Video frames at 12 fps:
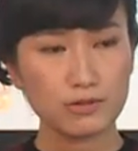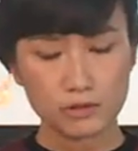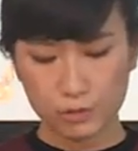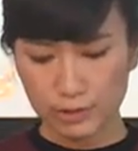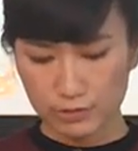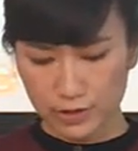
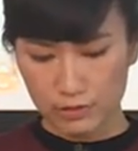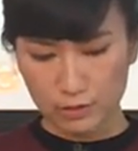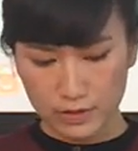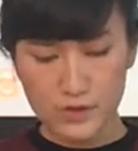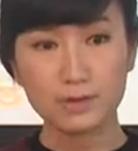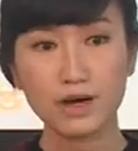refer to
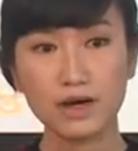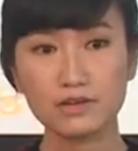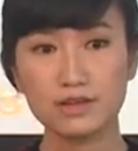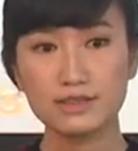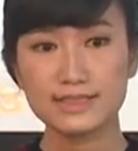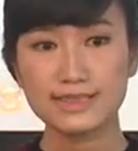this part,
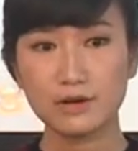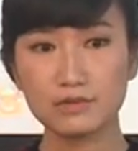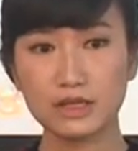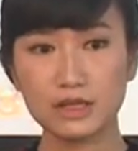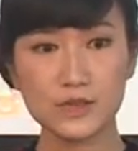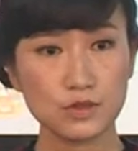so
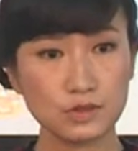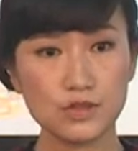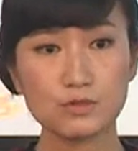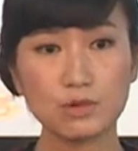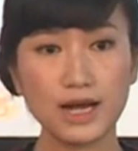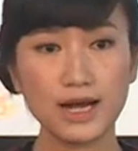the
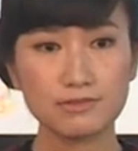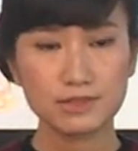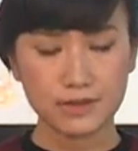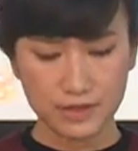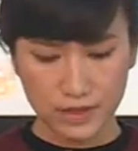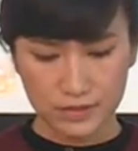students will have
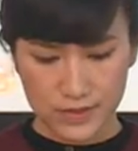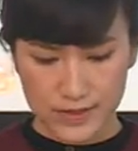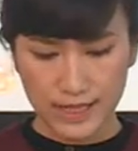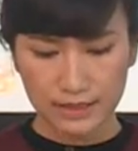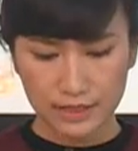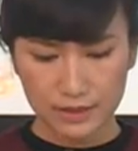an
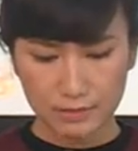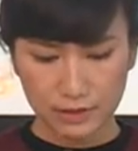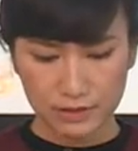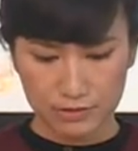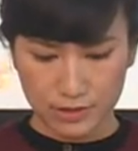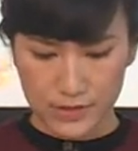understanding about
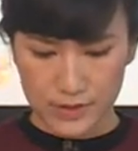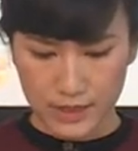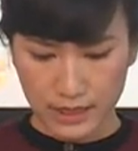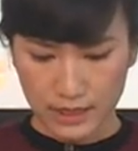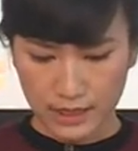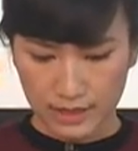difference.
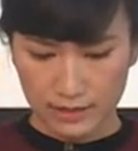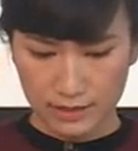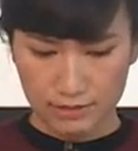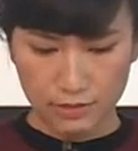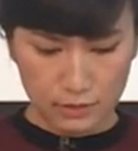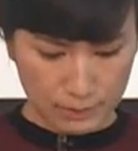And then
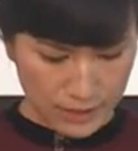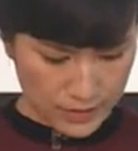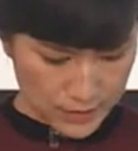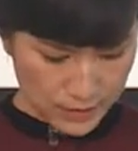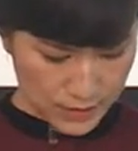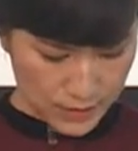for the
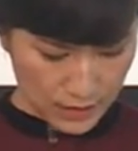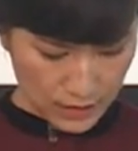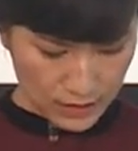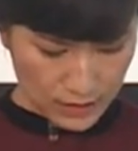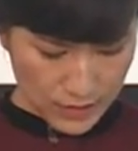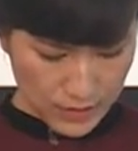methods,
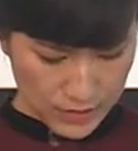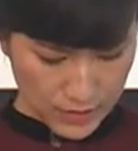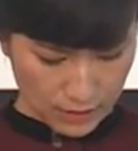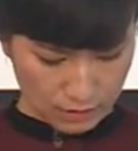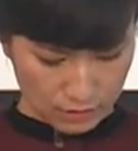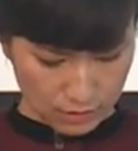this is
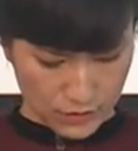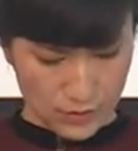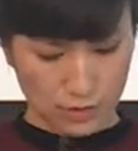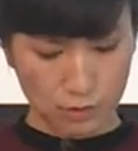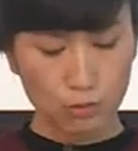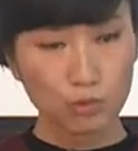just
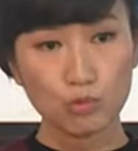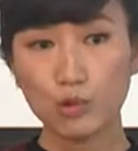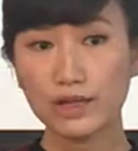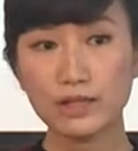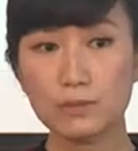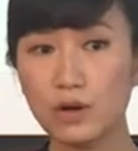
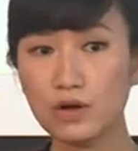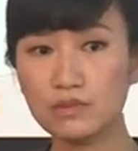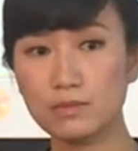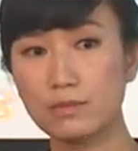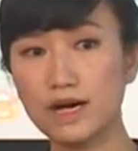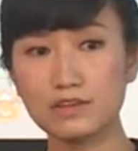one
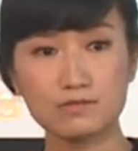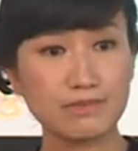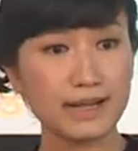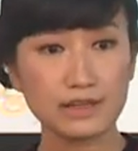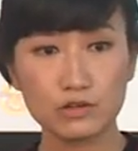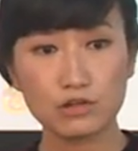important part of
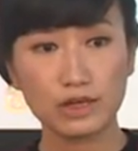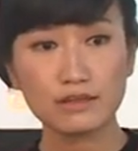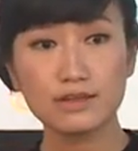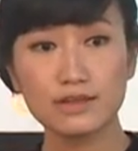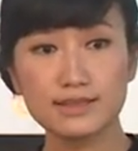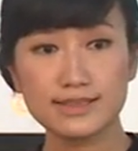my teaching.
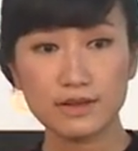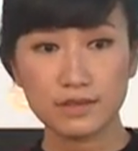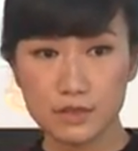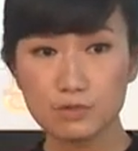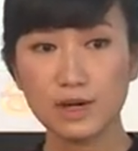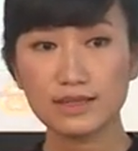So
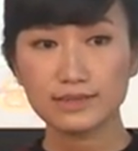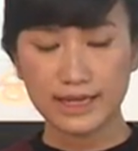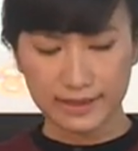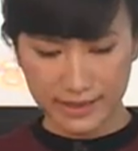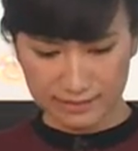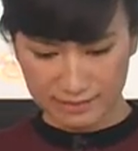this one,
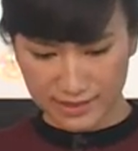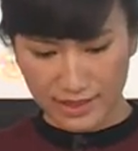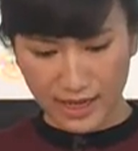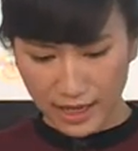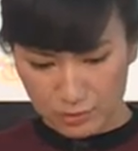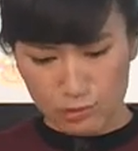
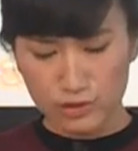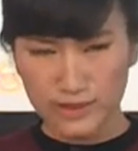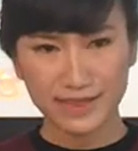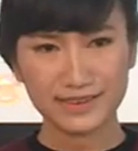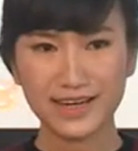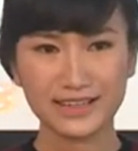I'm sure
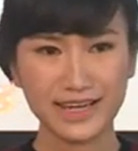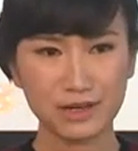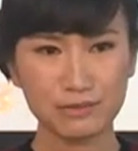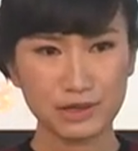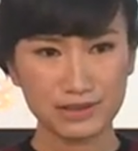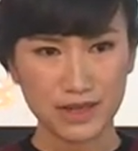that I can
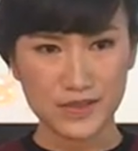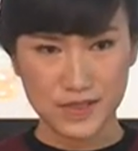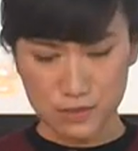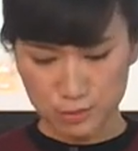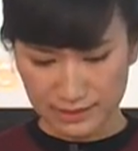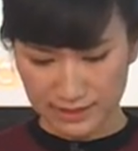realize
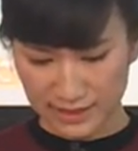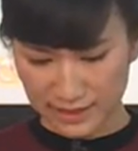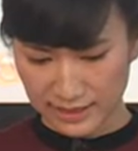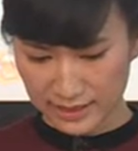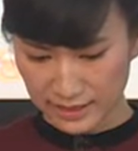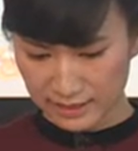this one.
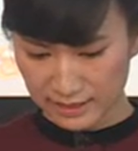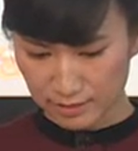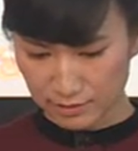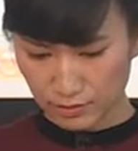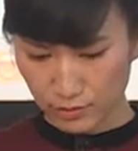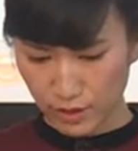And then
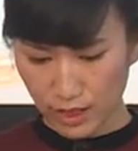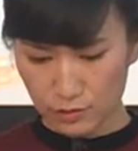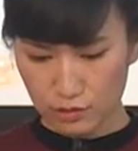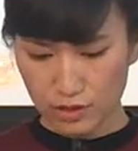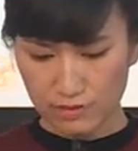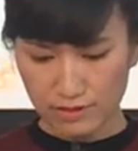for how
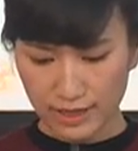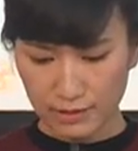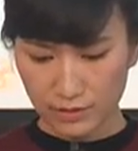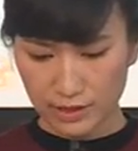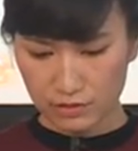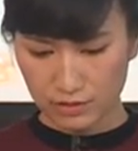to
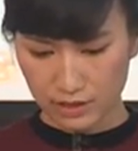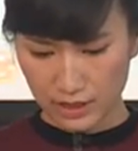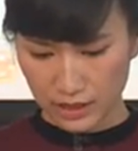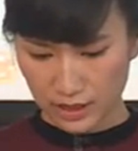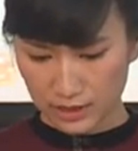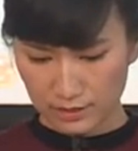evaluate,
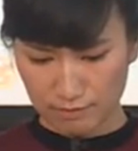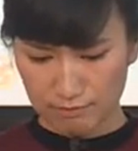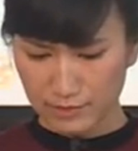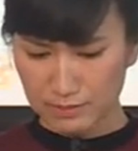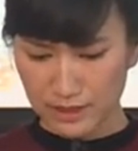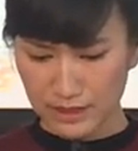
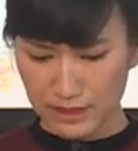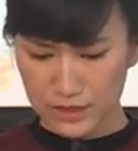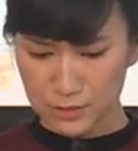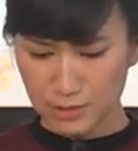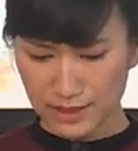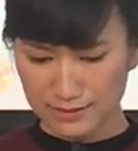maybe this
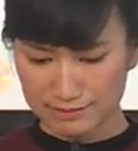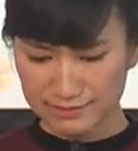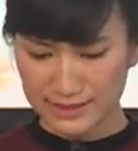one,